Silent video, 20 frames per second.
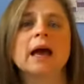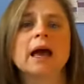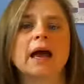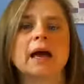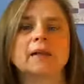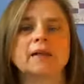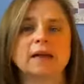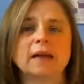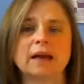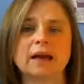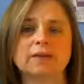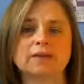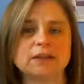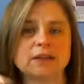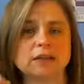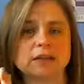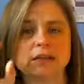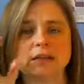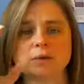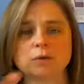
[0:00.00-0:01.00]
and they have
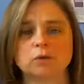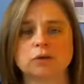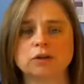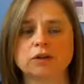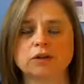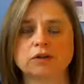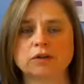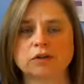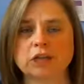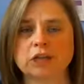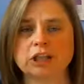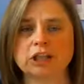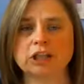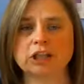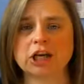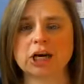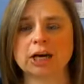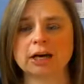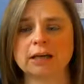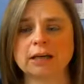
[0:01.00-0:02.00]
testimonials for each
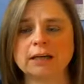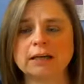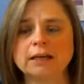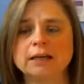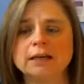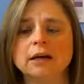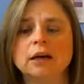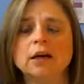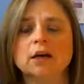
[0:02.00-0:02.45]
kind.